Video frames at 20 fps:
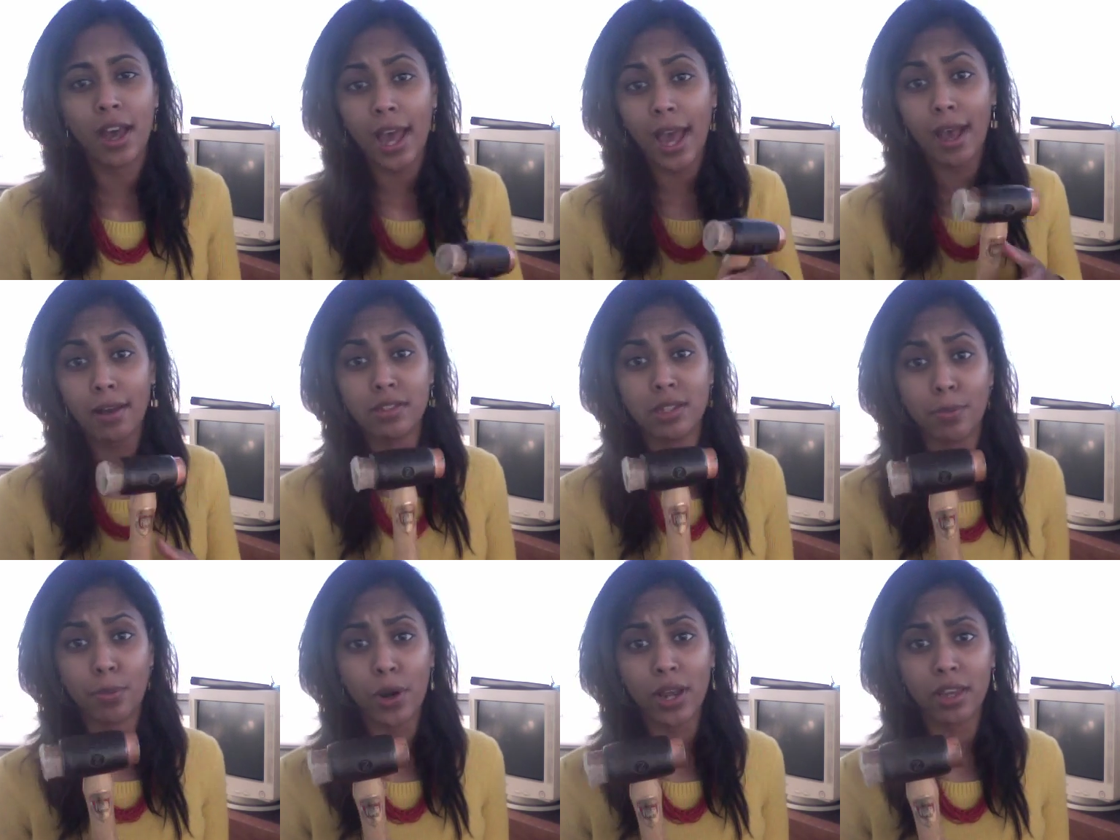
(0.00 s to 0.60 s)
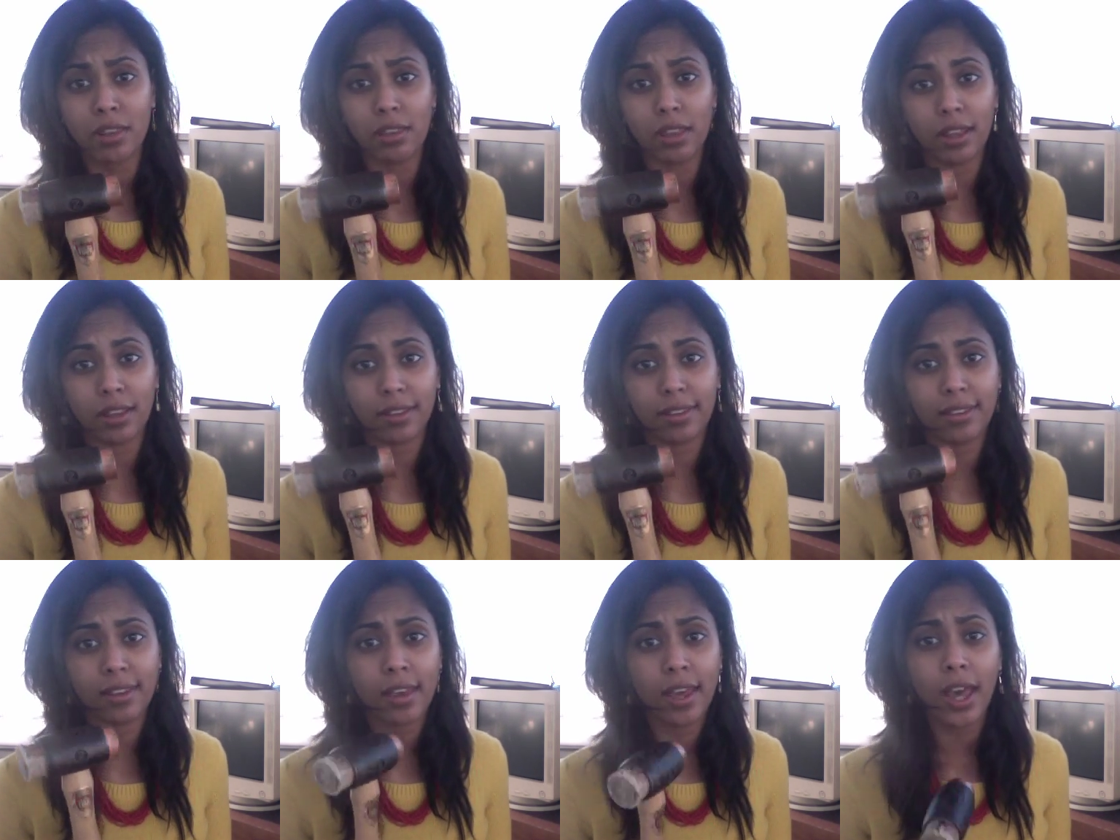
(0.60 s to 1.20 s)
how to break
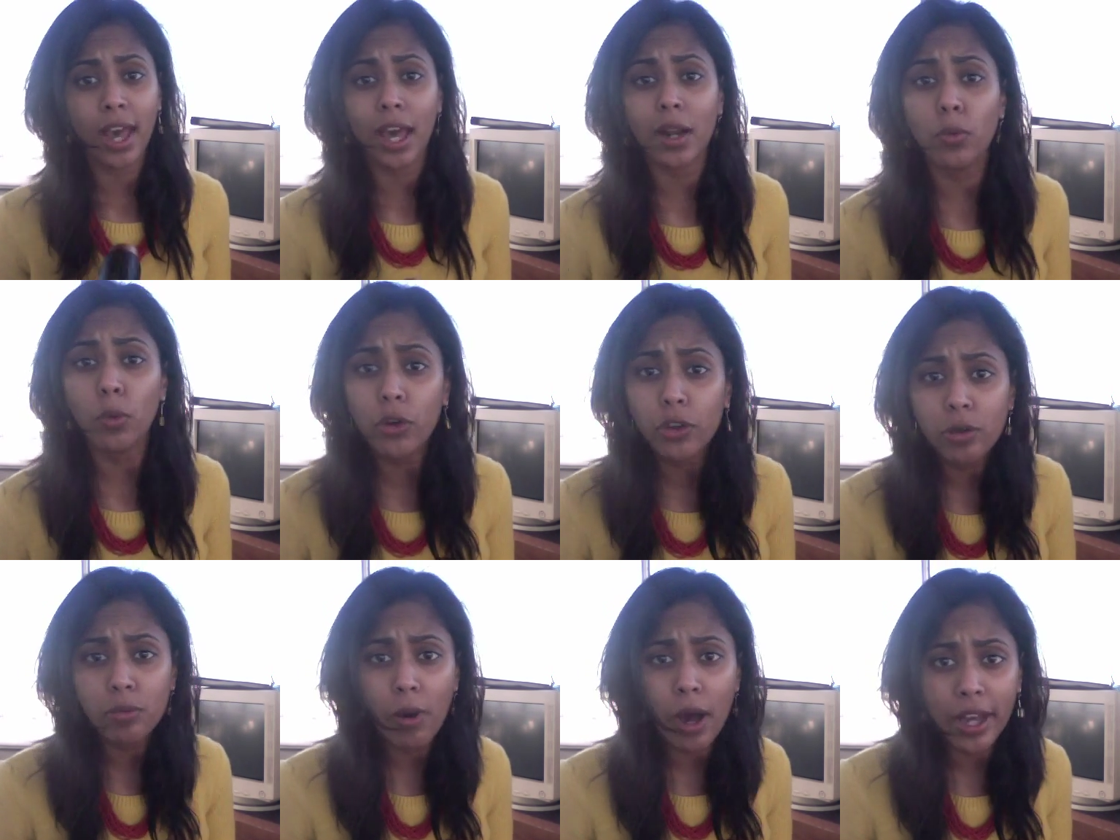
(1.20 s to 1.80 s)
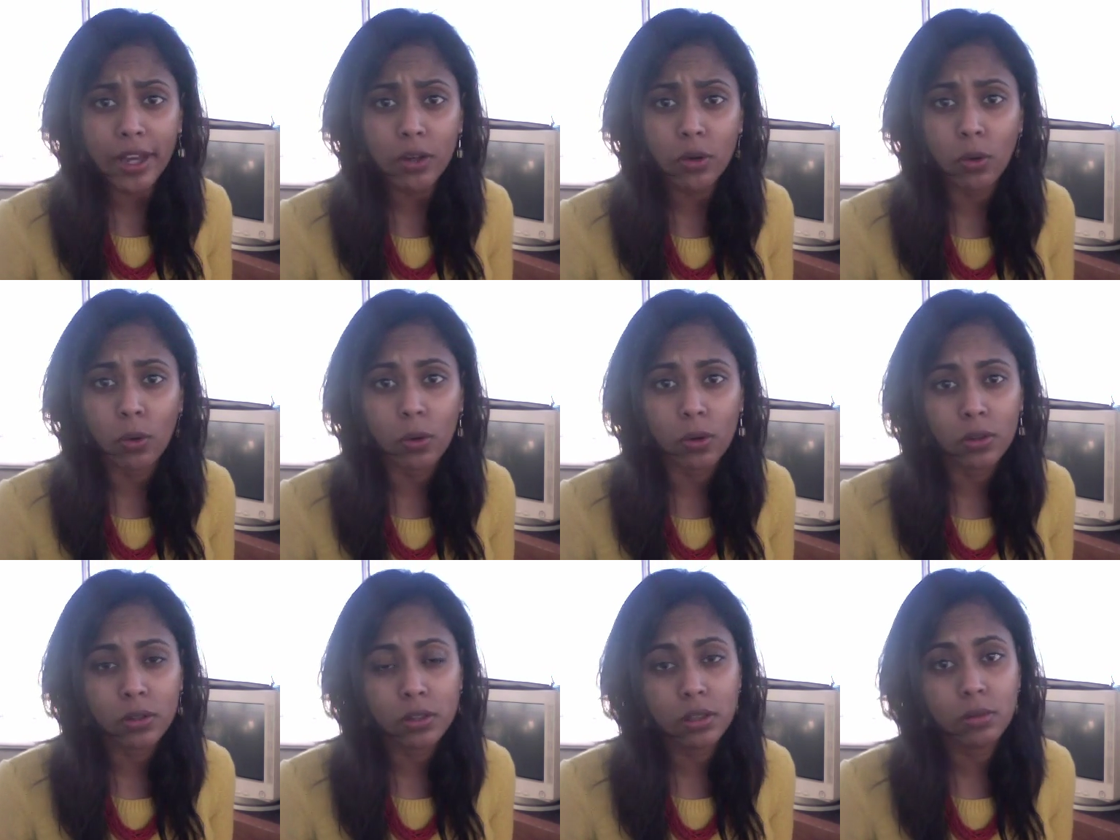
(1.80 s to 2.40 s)
things, and what you might
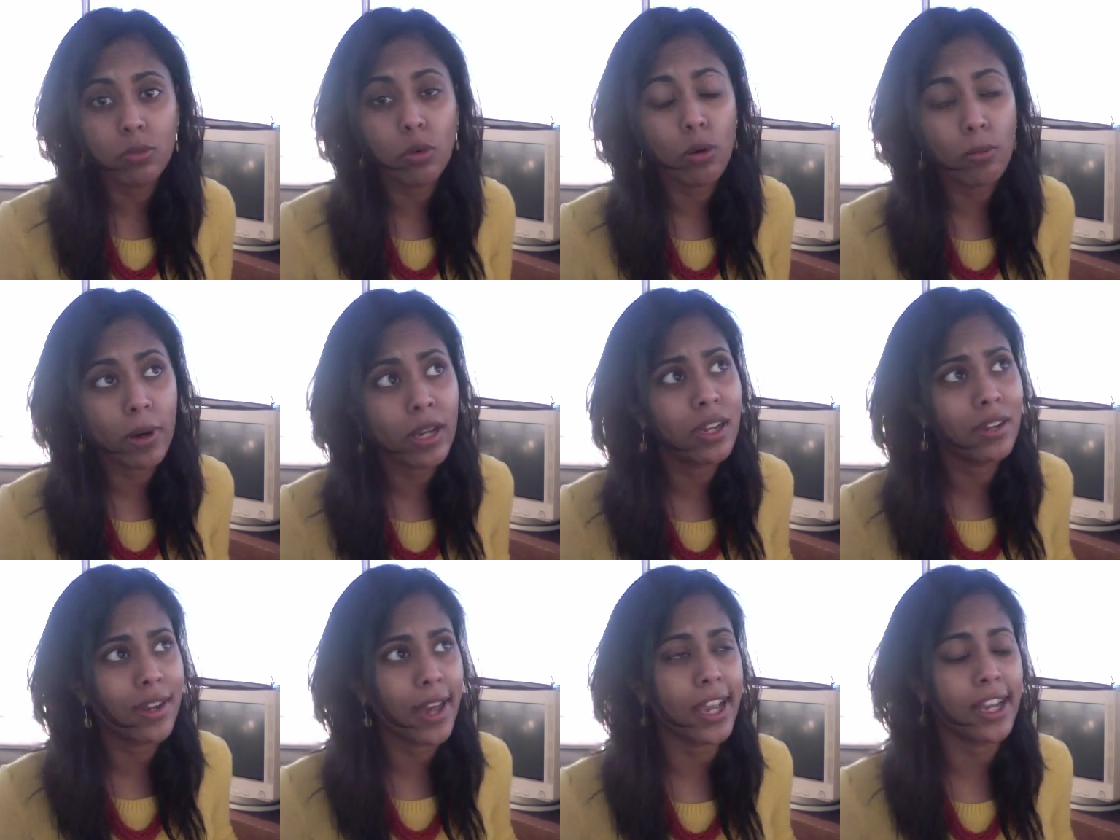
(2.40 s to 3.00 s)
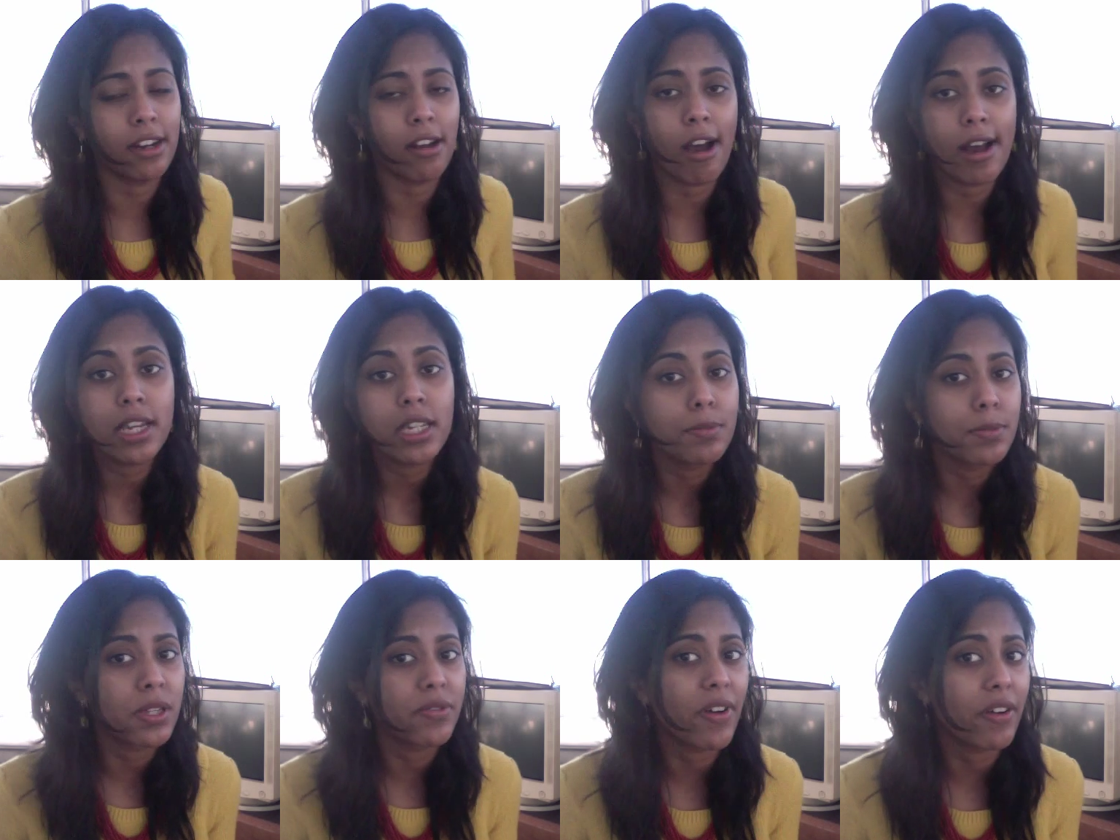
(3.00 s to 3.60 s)
call the more mundane
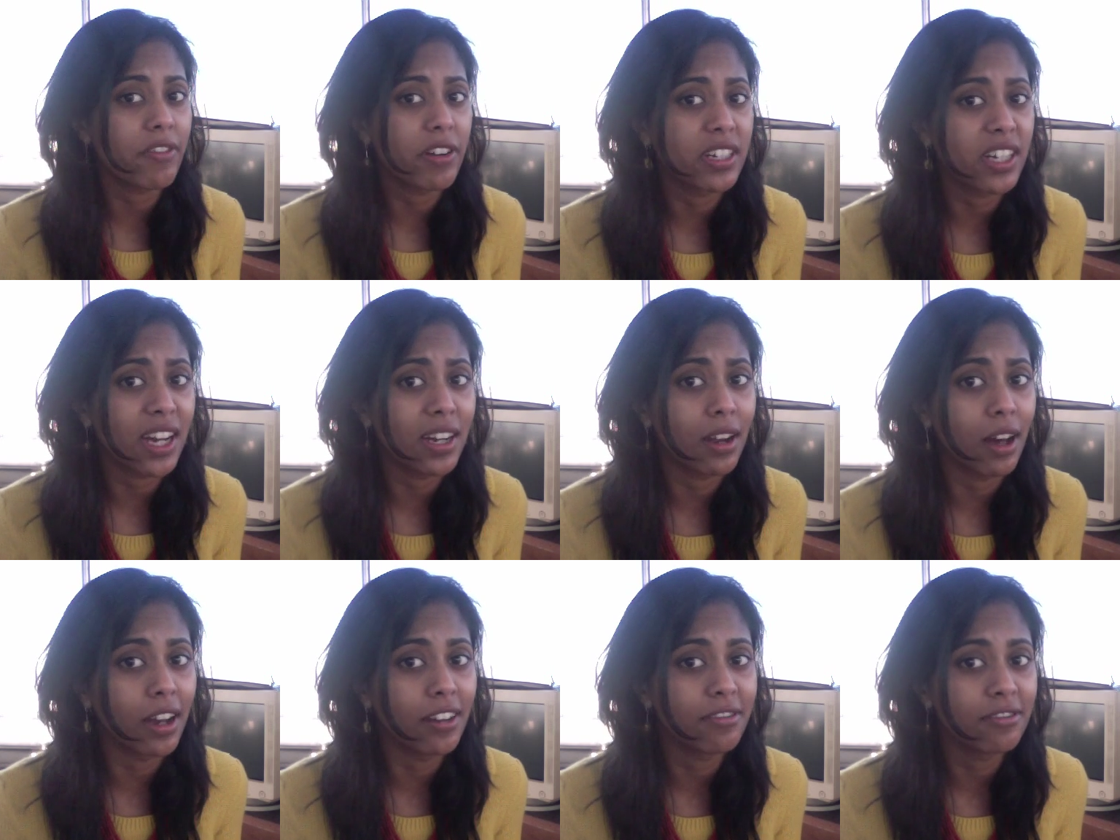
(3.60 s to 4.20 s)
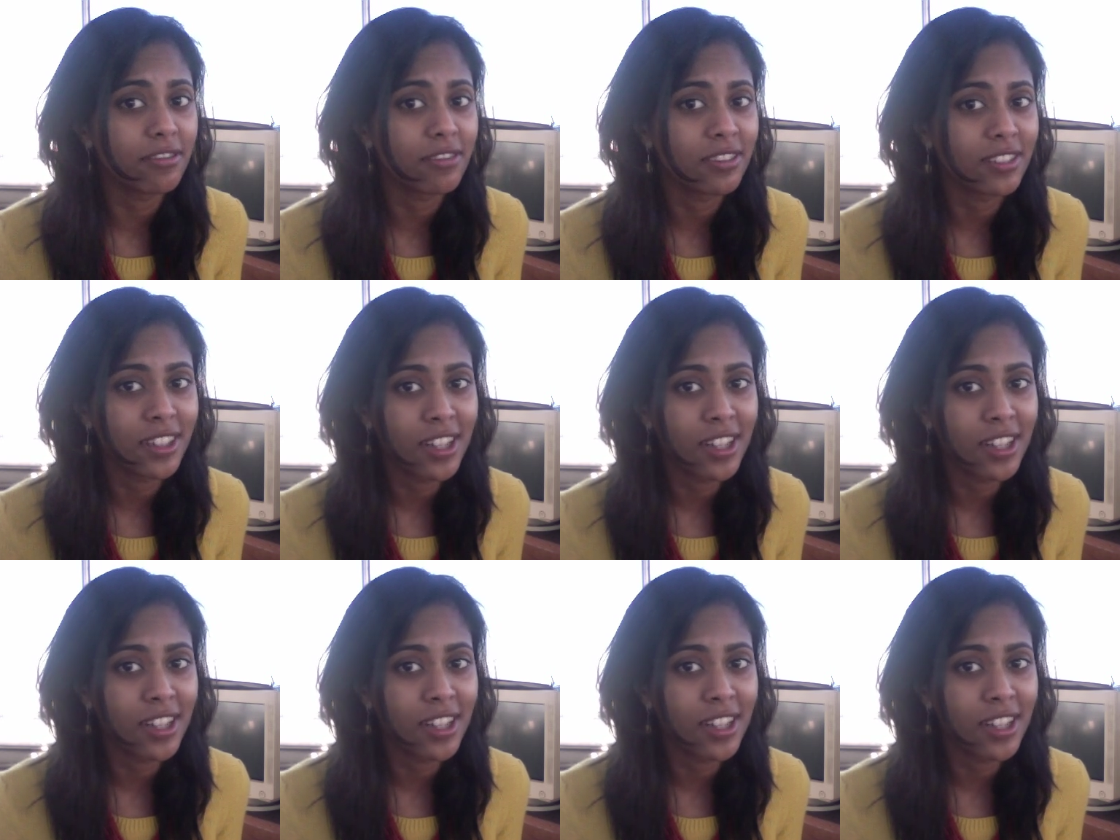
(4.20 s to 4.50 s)
items of everyday life.